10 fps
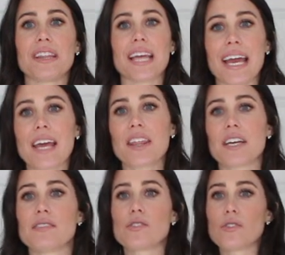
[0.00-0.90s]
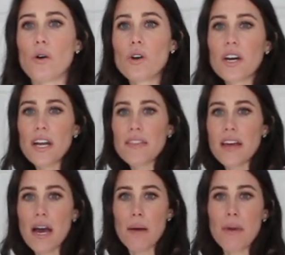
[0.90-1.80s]
length is so good on
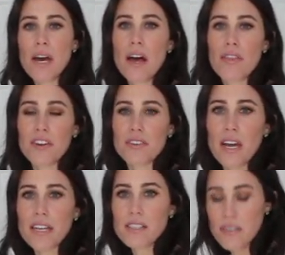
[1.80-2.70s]
them. They're nice